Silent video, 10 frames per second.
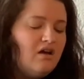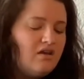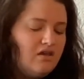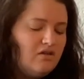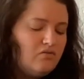
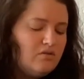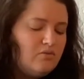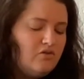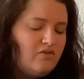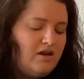Again,
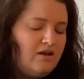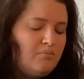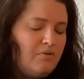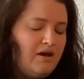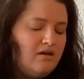remove
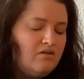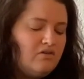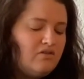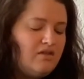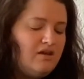any
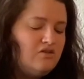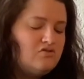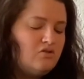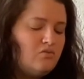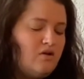petals that you
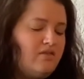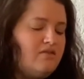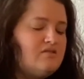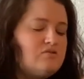don't want.